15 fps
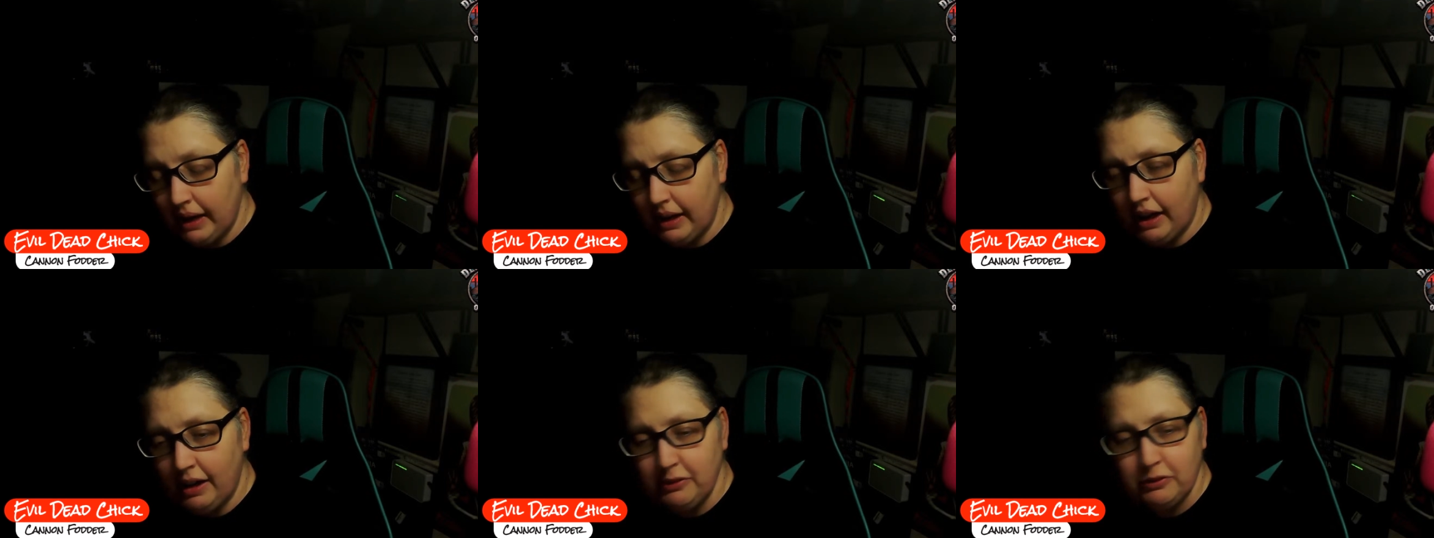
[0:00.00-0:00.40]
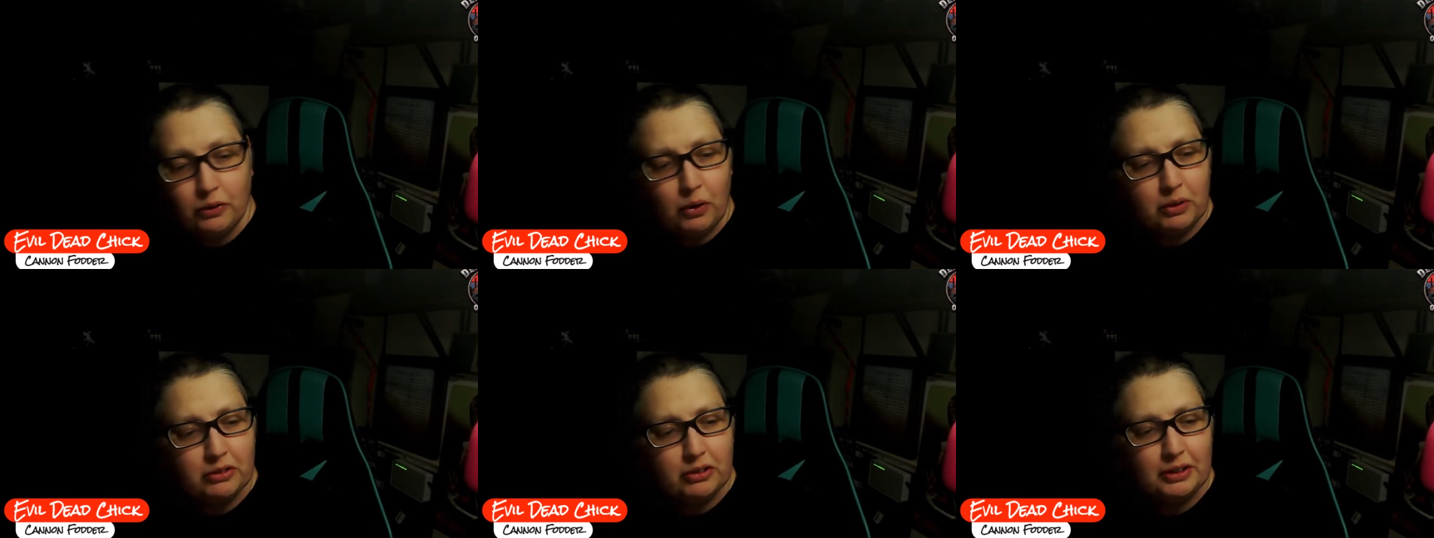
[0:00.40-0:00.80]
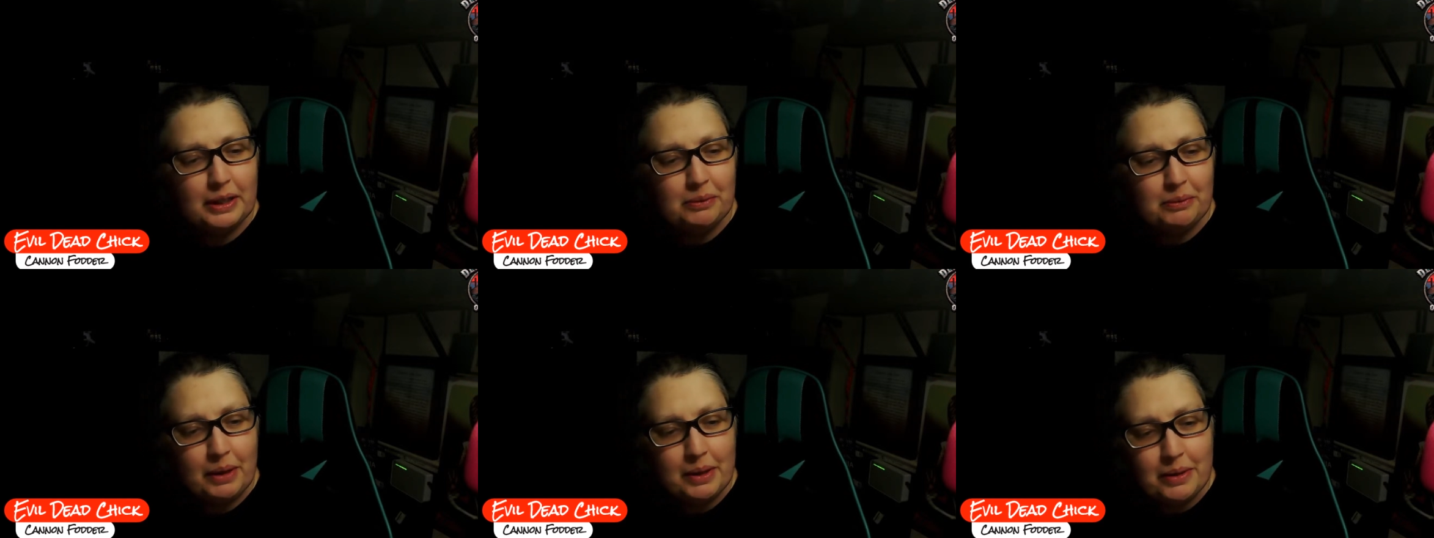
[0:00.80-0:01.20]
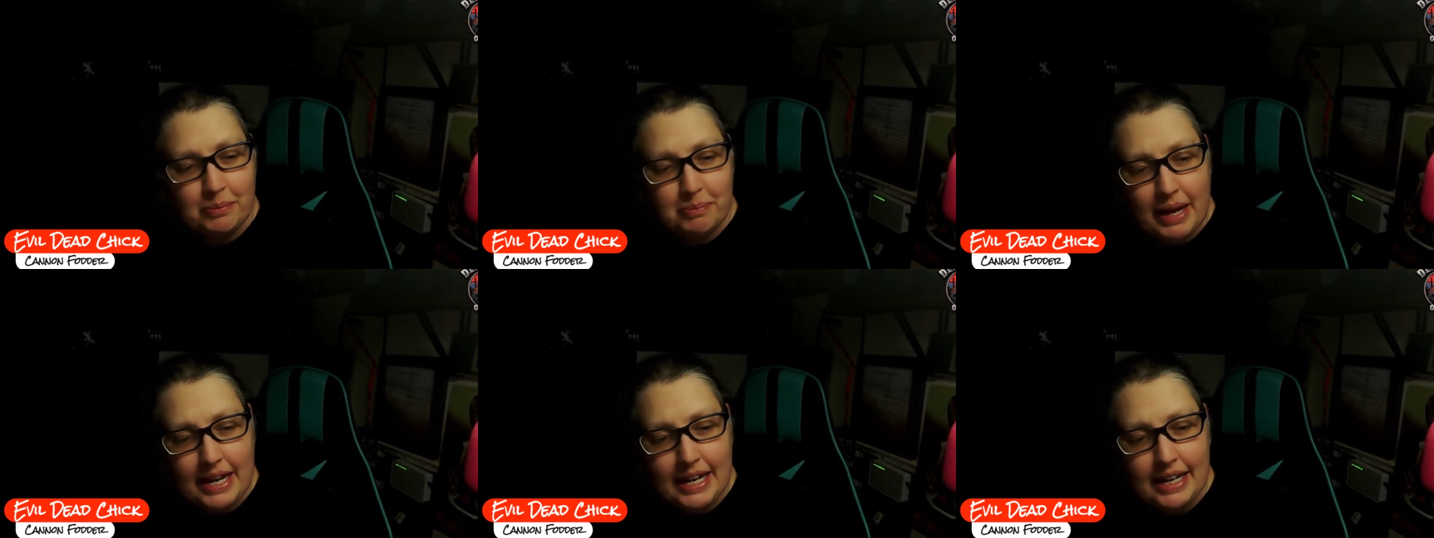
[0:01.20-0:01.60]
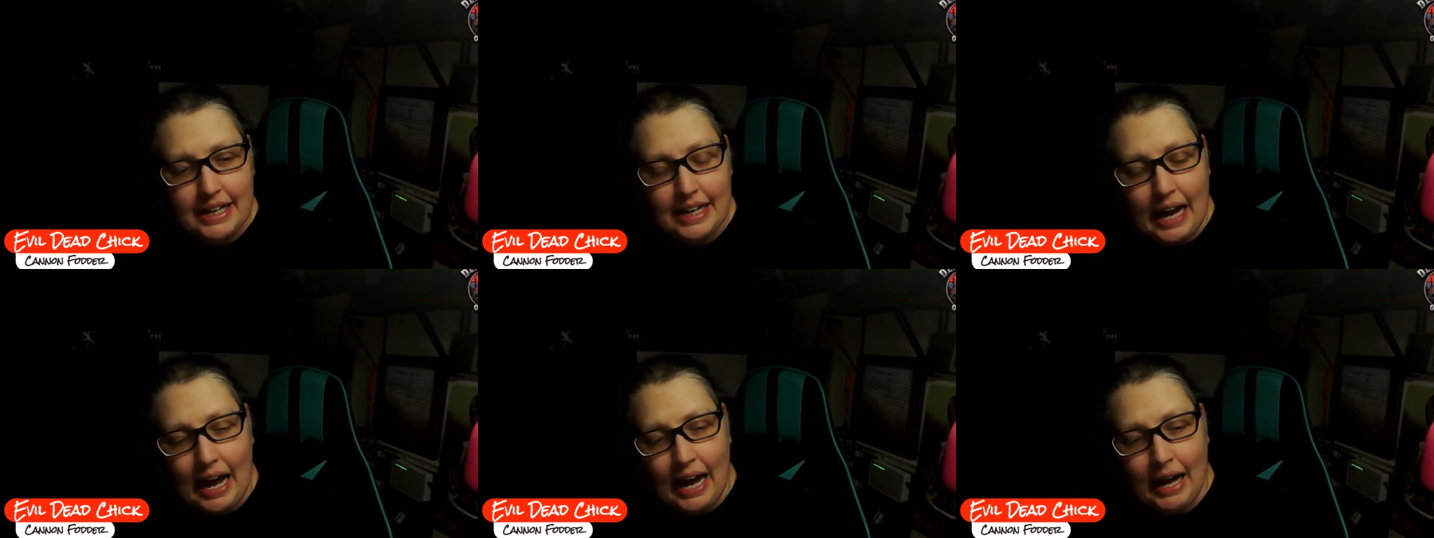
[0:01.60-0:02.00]
Unfortunately with
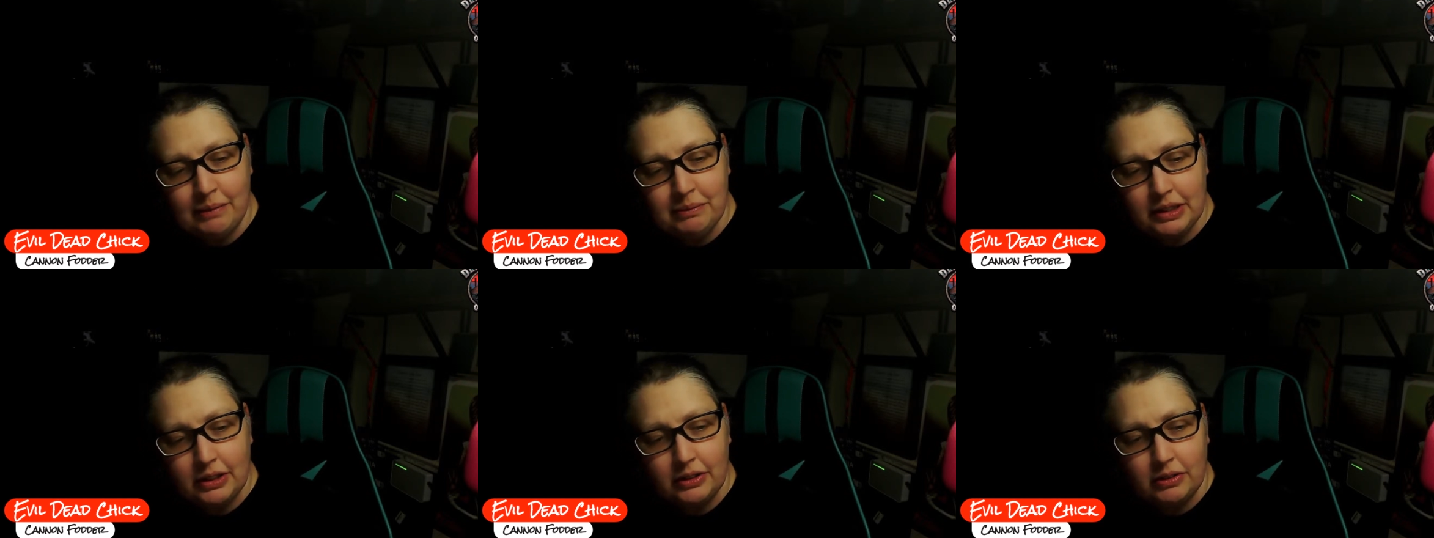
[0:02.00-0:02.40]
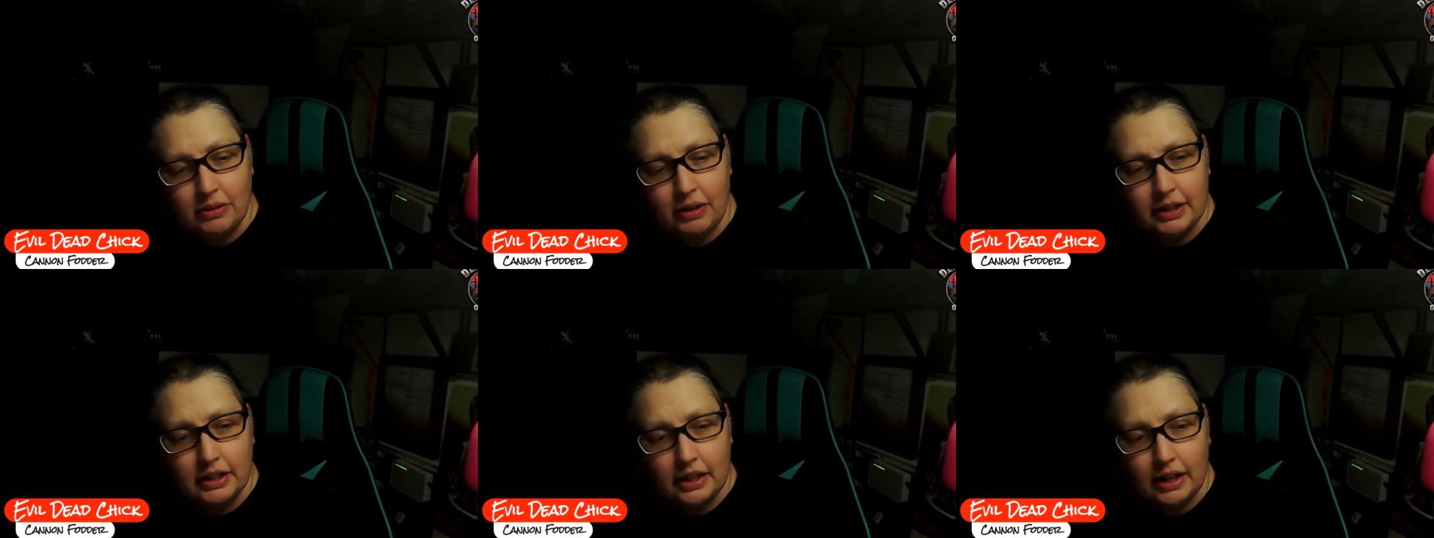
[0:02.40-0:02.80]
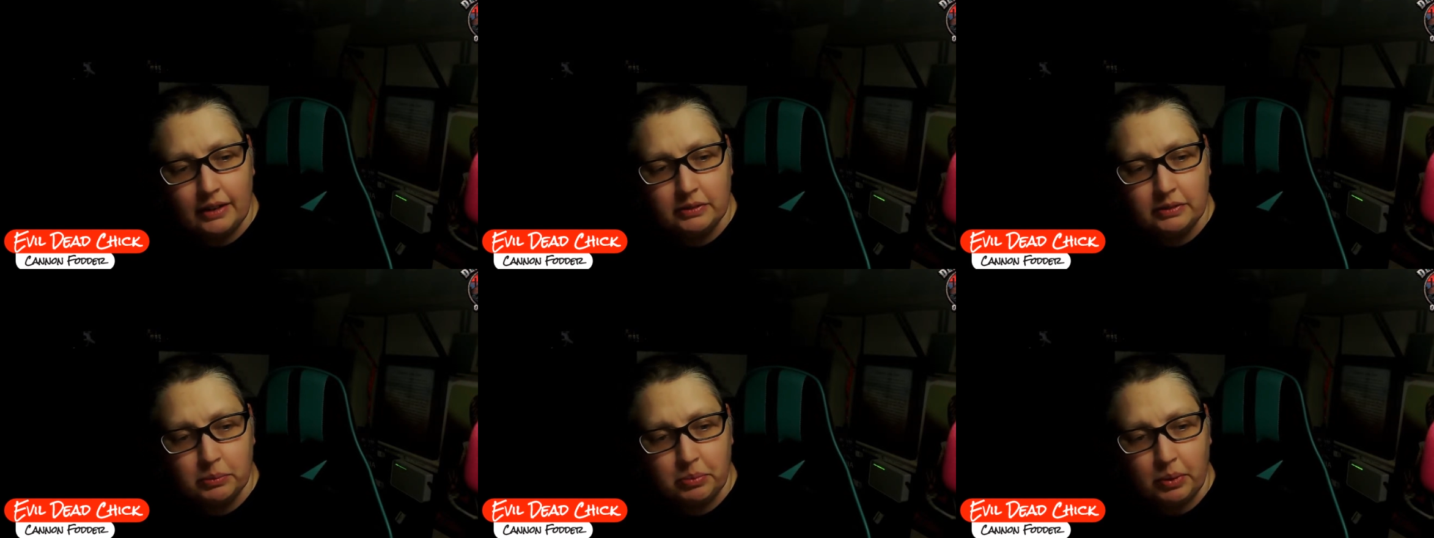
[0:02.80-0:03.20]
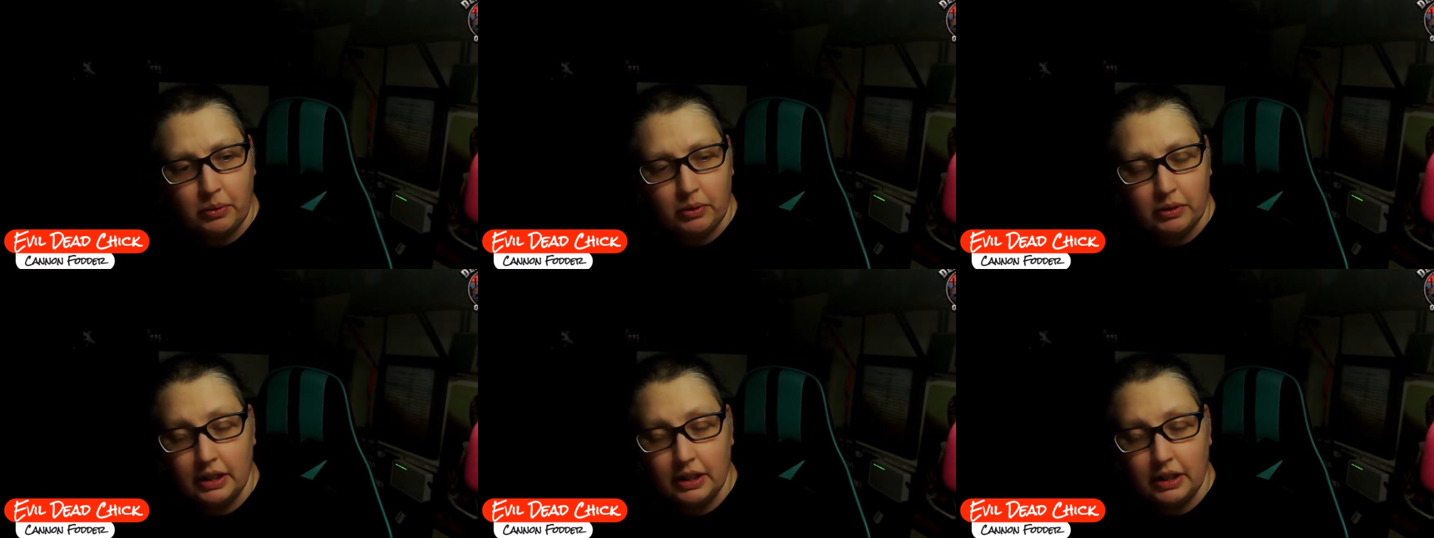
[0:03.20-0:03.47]
me, I'm a little uncomfortable